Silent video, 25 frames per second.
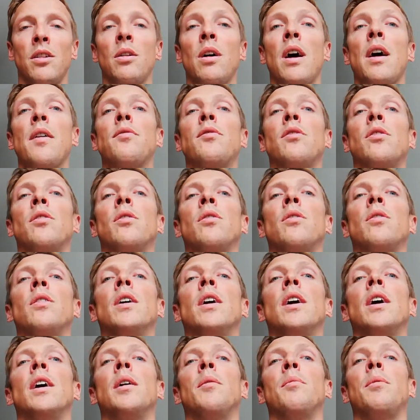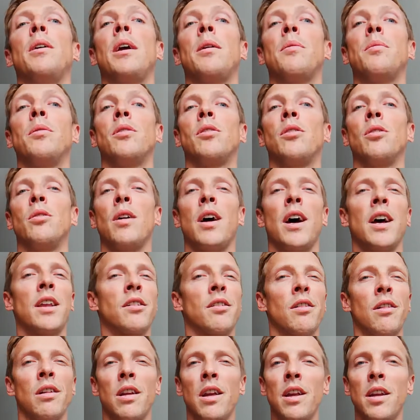You have to be able to
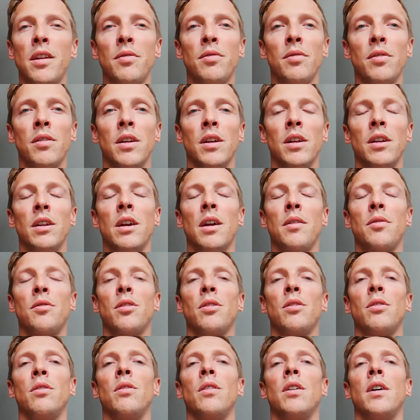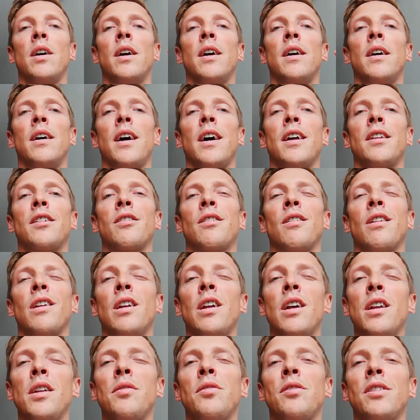utter a lot of you have to utter a
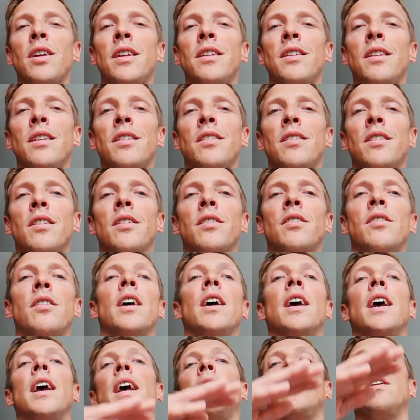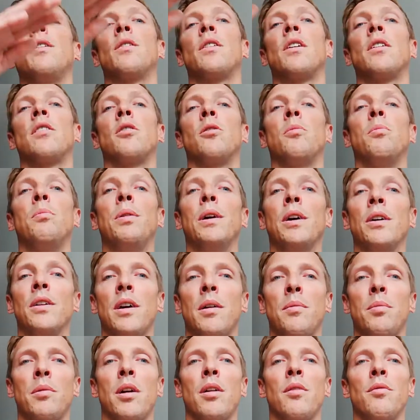lot of sentences in order to build
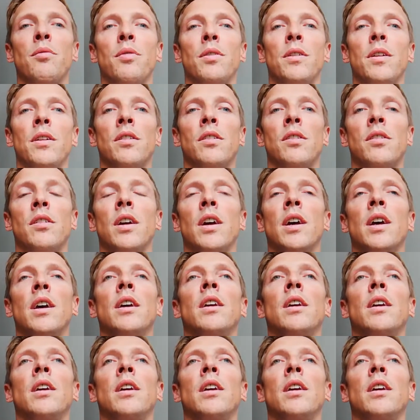up confidence.